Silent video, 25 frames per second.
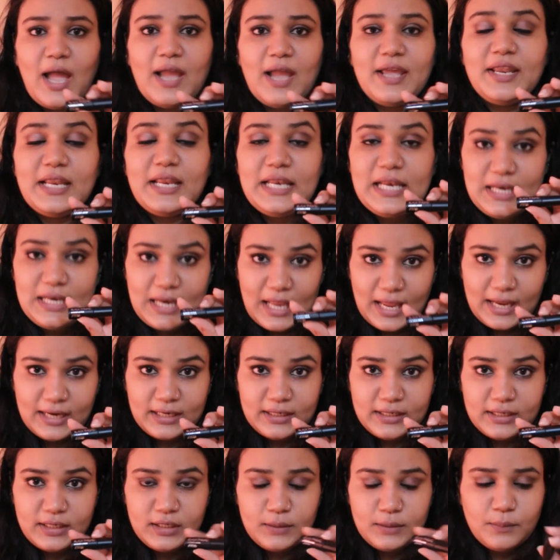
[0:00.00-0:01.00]
I really
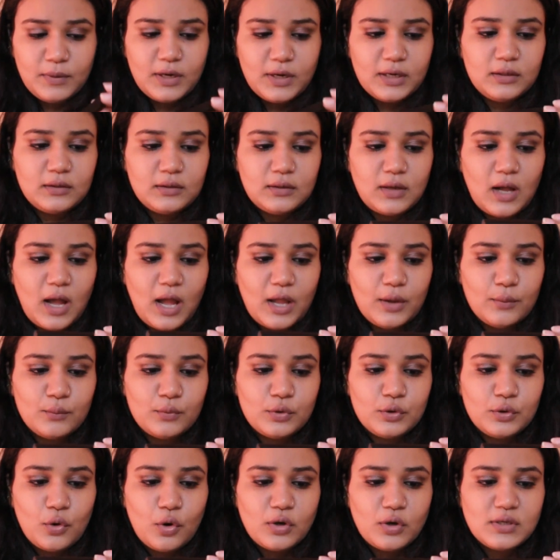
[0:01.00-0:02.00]
liked it, but I
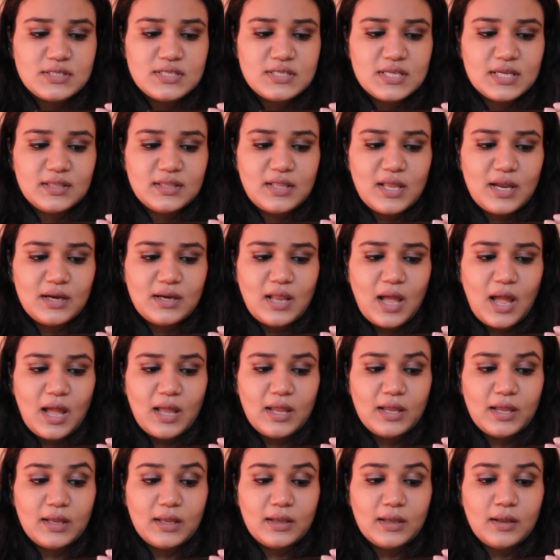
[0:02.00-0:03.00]
would not say that
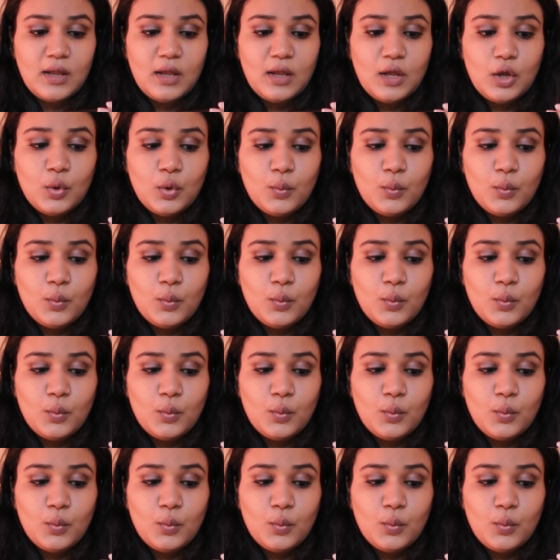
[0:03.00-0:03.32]
I